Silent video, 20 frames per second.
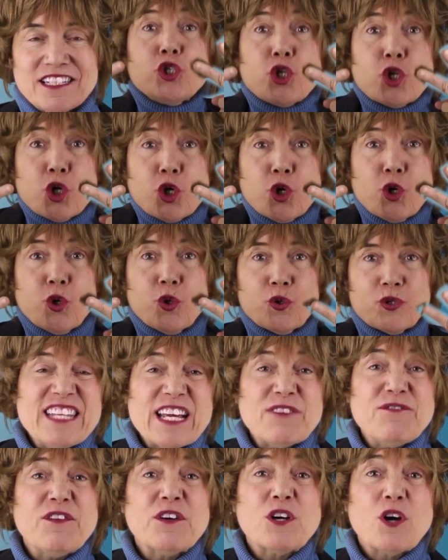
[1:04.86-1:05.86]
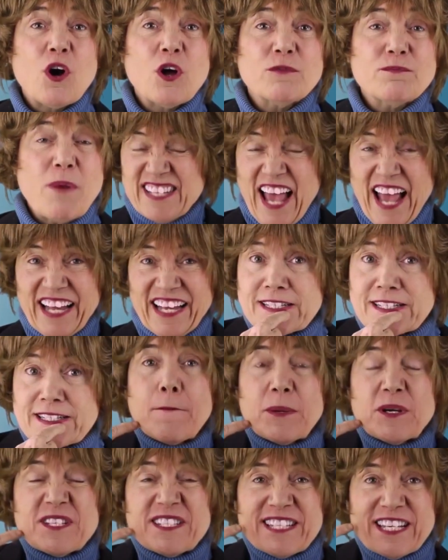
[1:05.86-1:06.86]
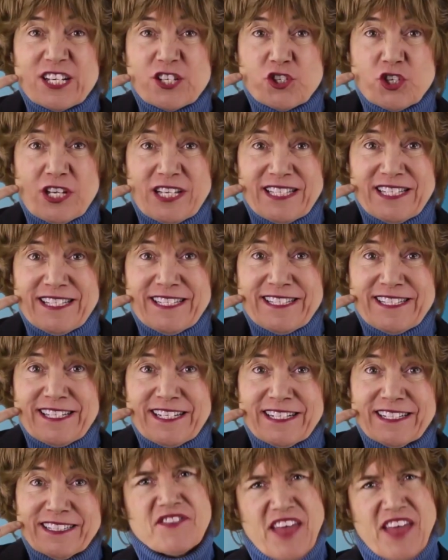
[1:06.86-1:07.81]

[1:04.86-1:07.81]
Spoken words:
Two difficult sex positions